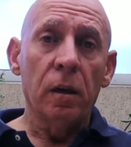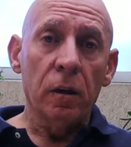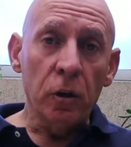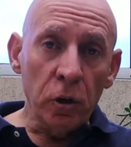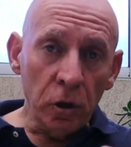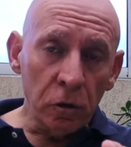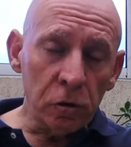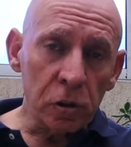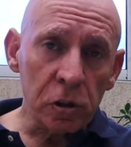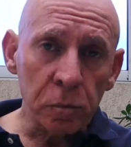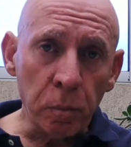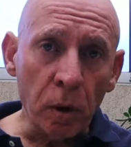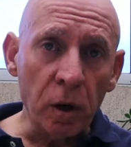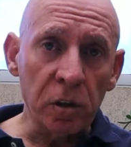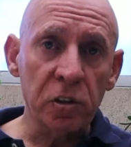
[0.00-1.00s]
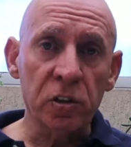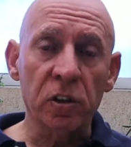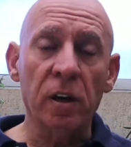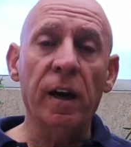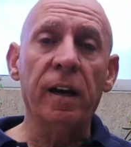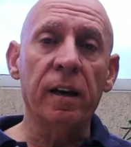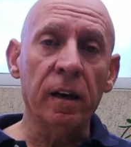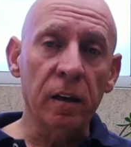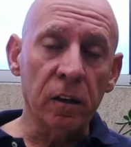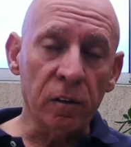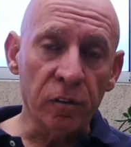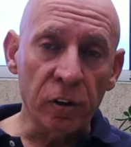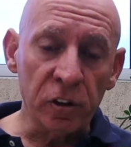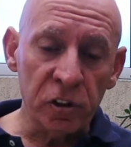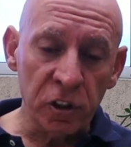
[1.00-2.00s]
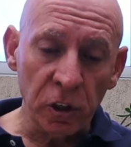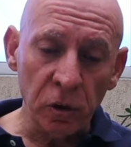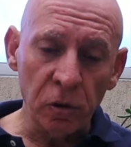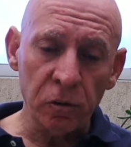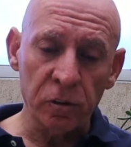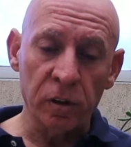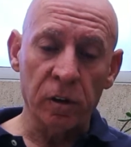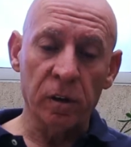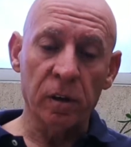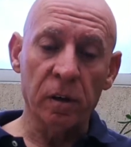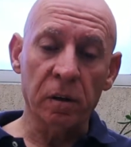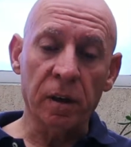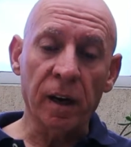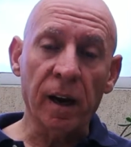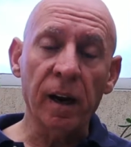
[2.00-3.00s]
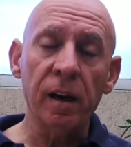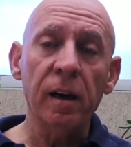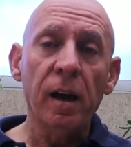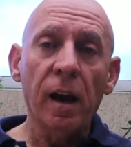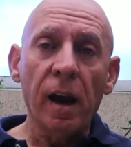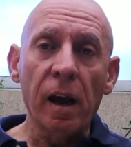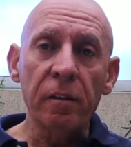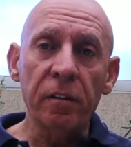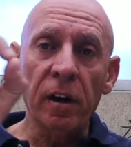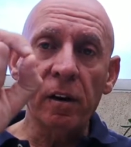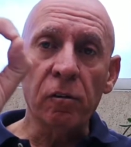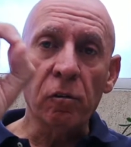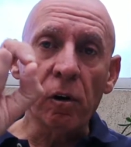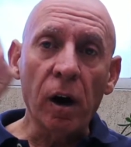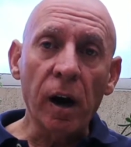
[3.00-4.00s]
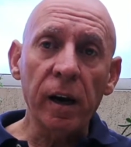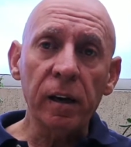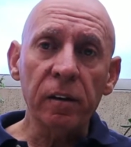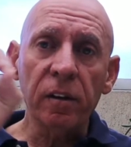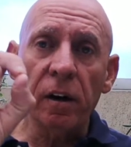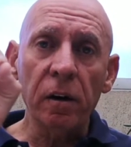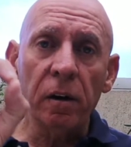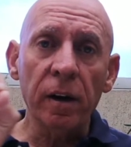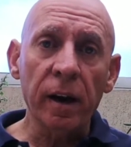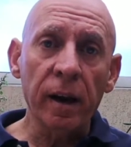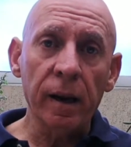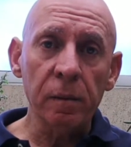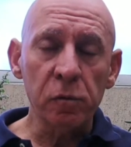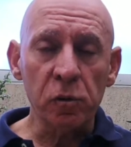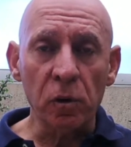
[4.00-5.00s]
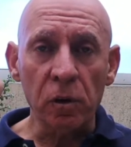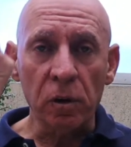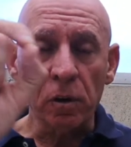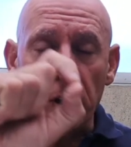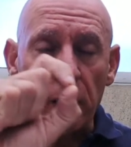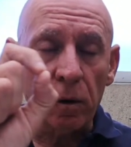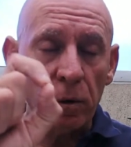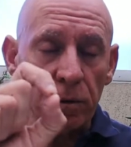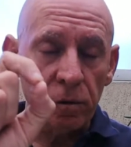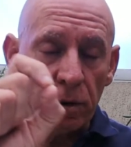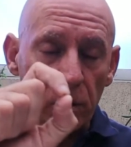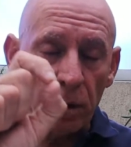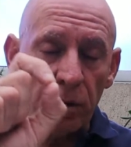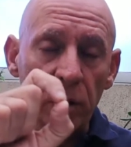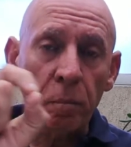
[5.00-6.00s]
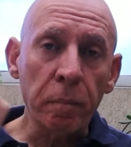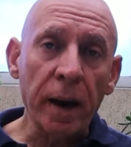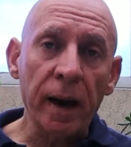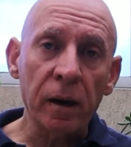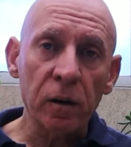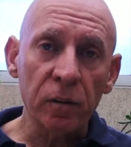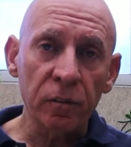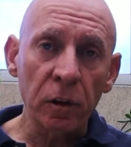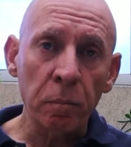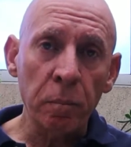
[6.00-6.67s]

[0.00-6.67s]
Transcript: you, the sponsor, and any of her children, okay? And then write their names or on the back of the